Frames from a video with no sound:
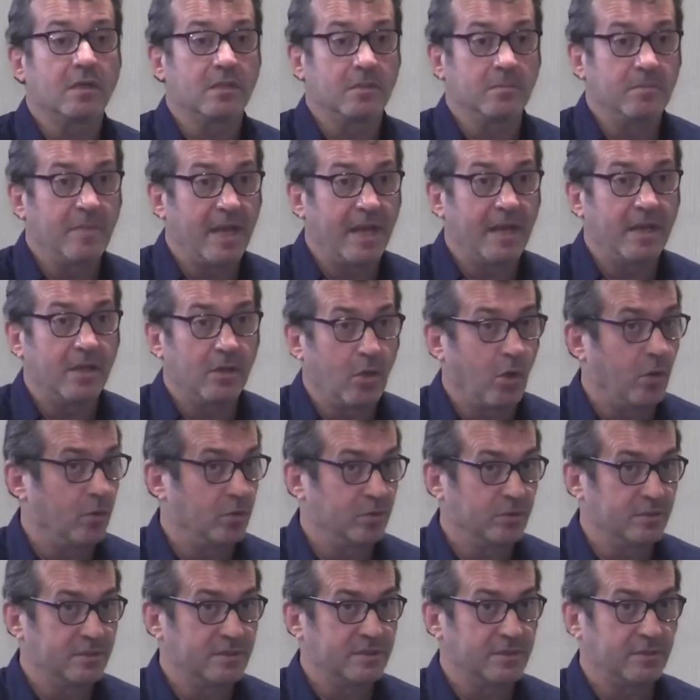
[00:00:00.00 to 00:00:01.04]
are the main
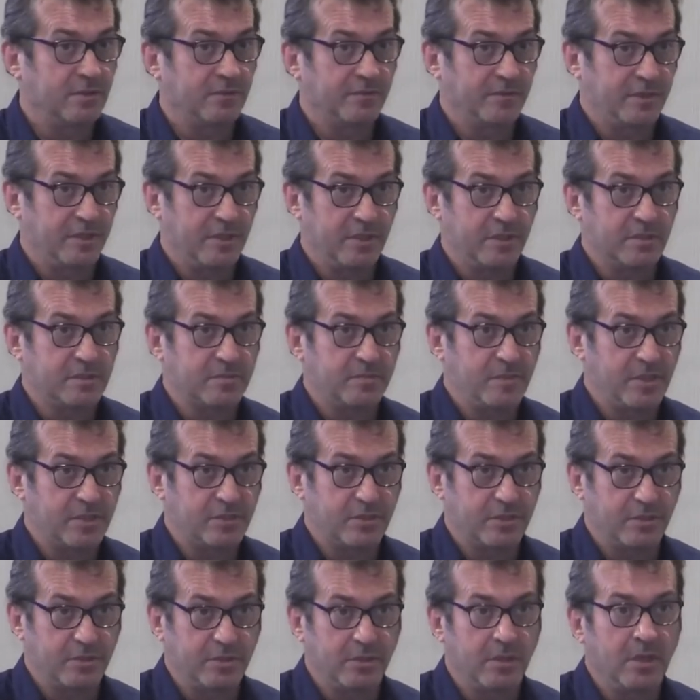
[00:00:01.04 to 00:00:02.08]
goals of the OSCE
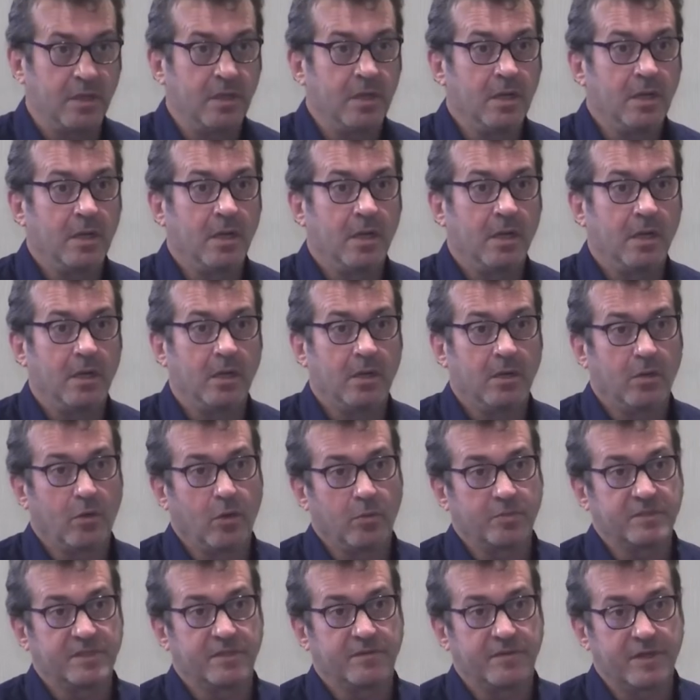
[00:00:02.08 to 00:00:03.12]
mission
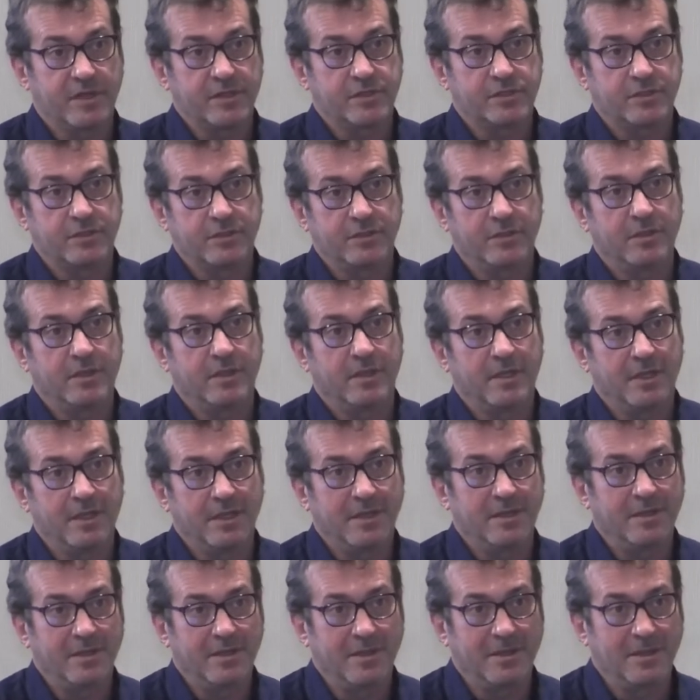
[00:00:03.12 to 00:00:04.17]
observation
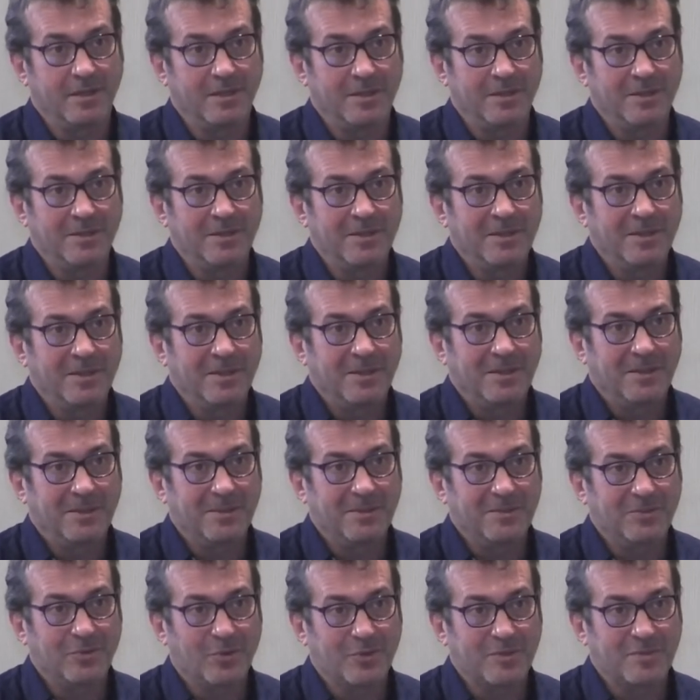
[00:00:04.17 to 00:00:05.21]
in
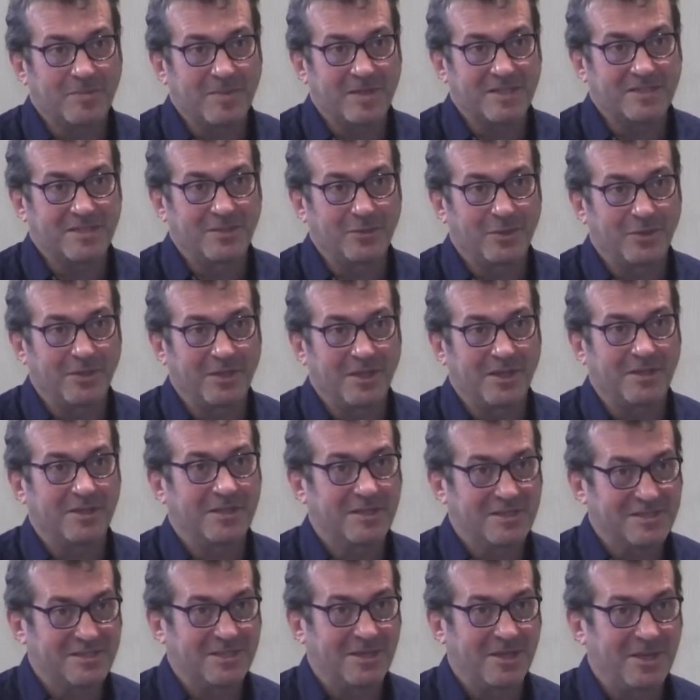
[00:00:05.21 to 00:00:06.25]
North Macedonia
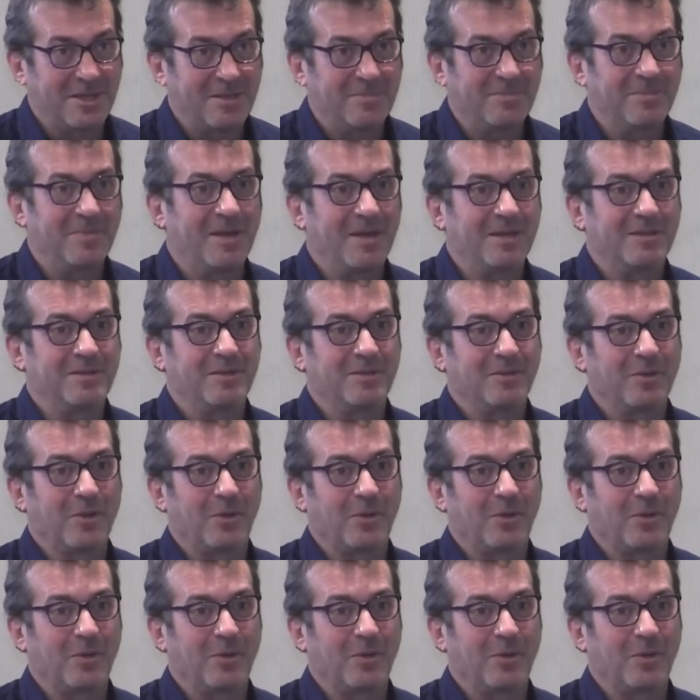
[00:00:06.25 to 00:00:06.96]
this time at the